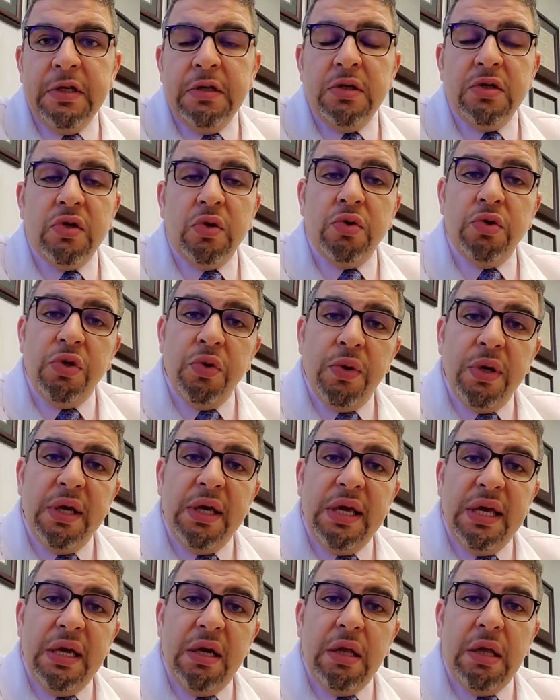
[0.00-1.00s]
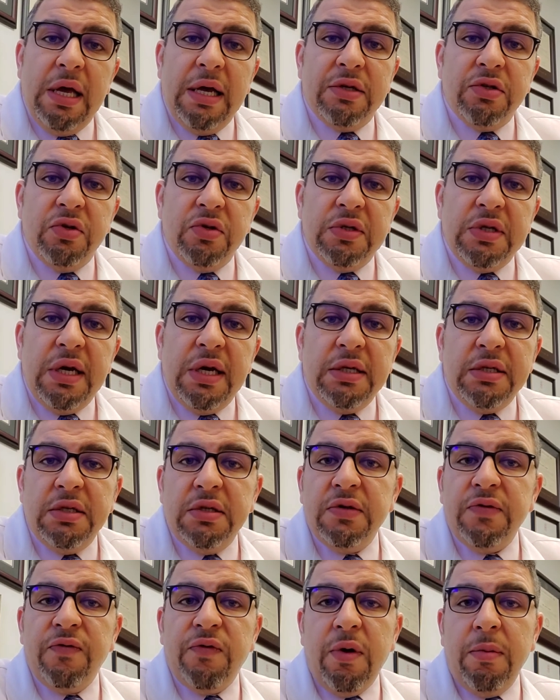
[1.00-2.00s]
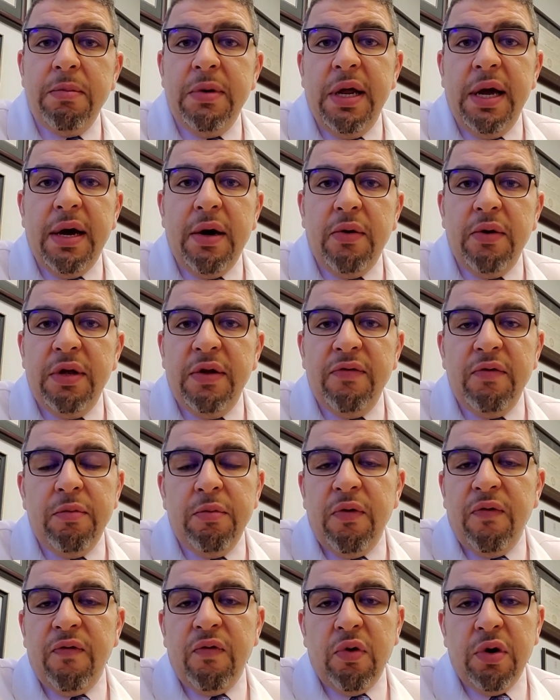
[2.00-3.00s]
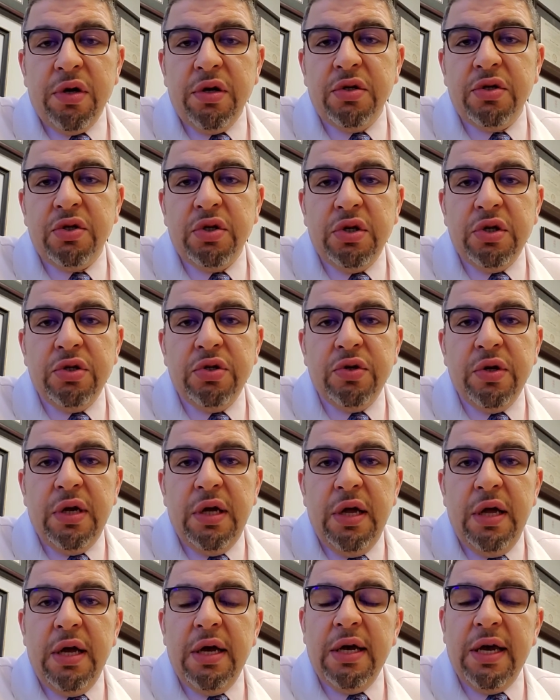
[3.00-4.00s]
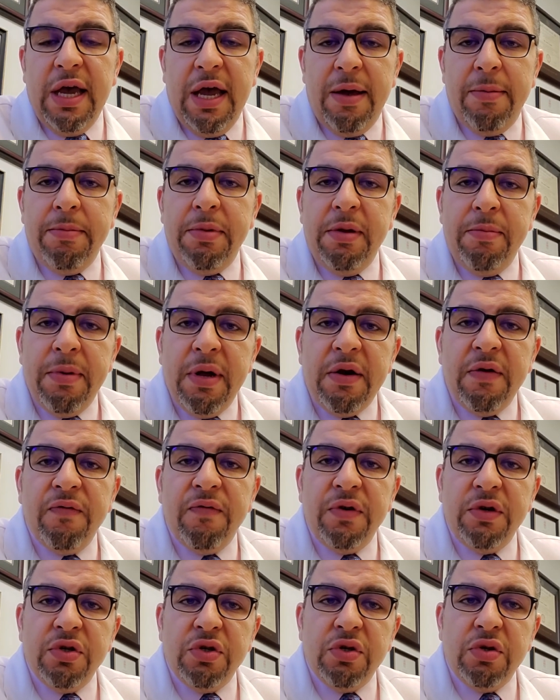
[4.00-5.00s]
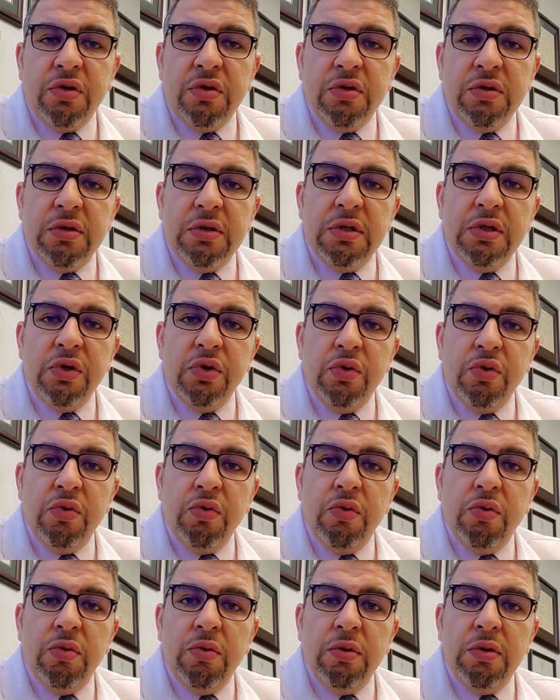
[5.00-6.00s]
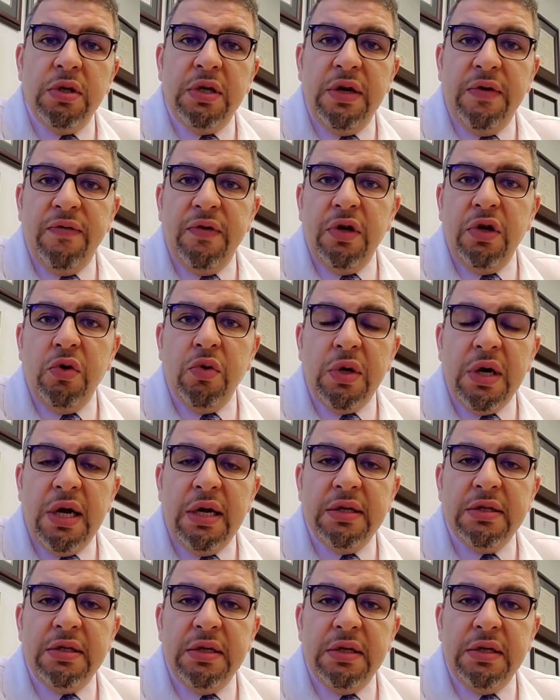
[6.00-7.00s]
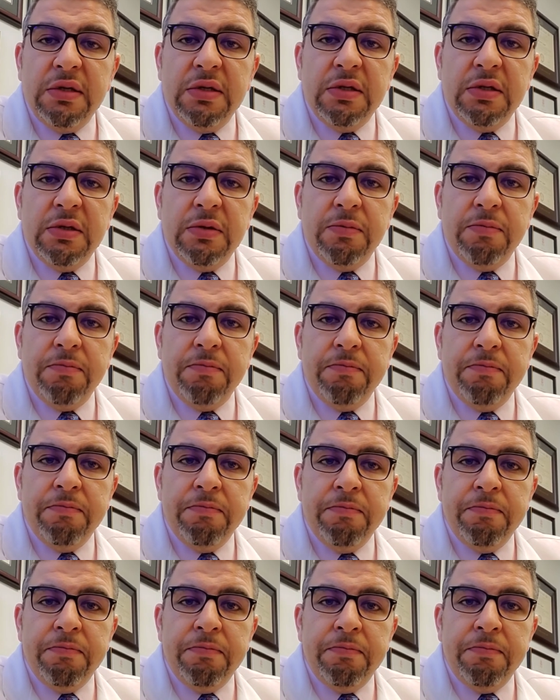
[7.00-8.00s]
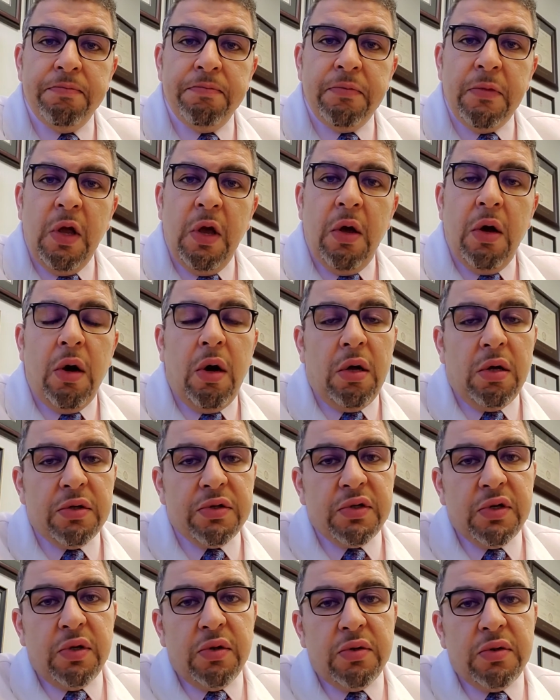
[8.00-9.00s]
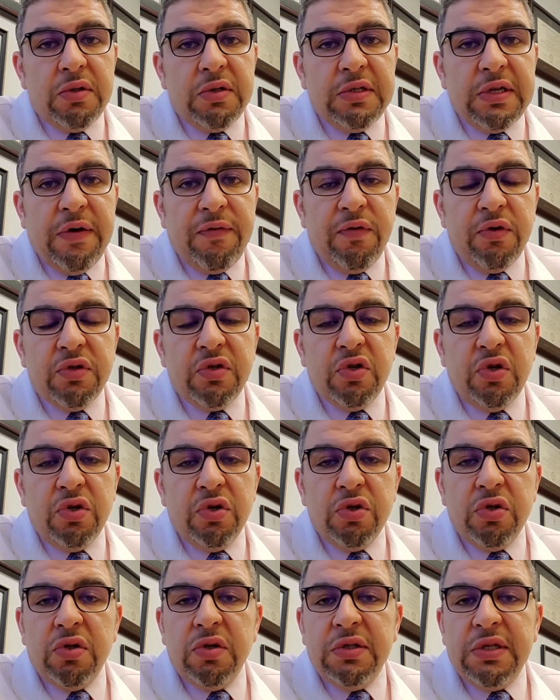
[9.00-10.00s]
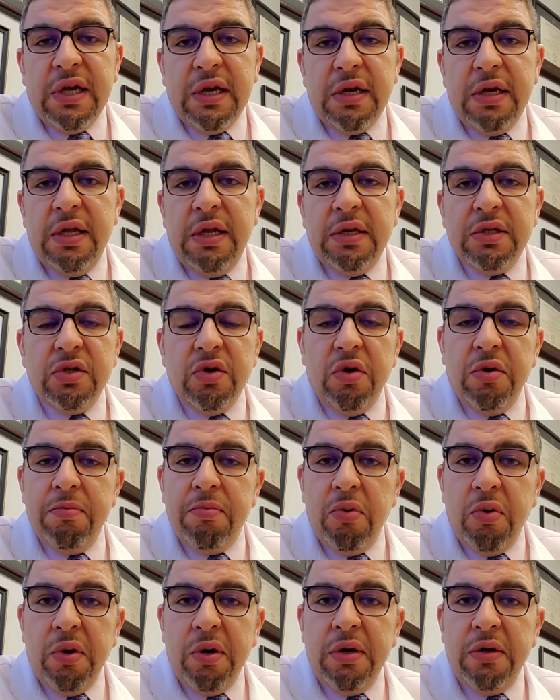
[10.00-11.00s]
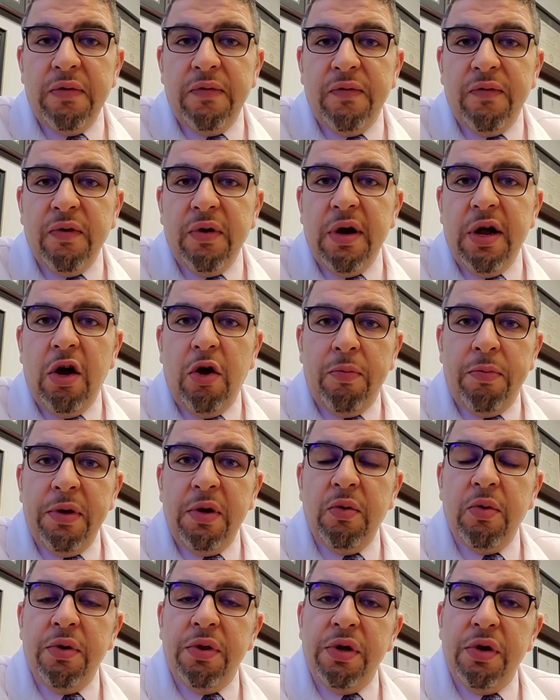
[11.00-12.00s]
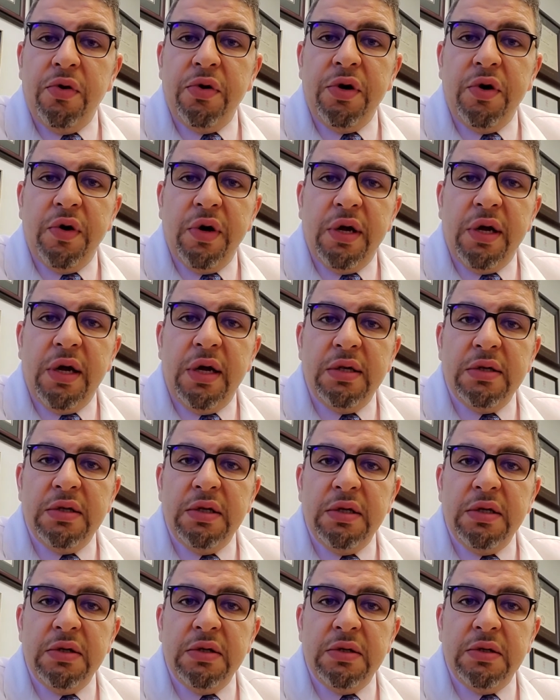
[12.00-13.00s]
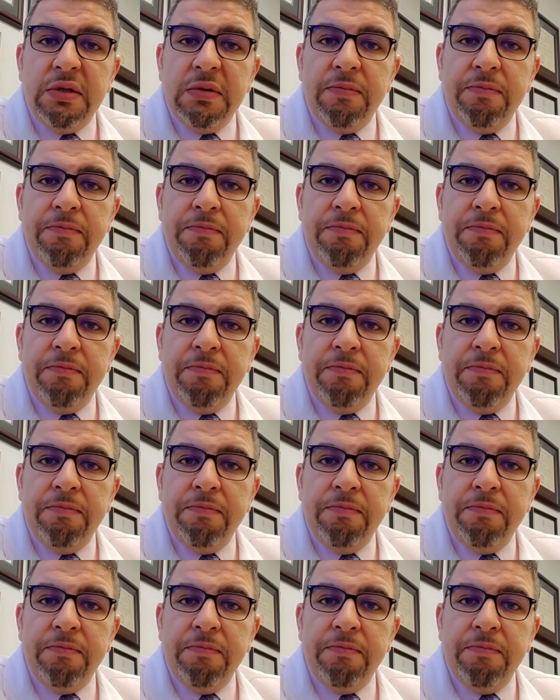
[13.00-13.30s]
So doing Kegel exercises from now, even before your surgery, can be beneficial to giving you continence. Also, several surgical techniques are important for helping with urinary continence.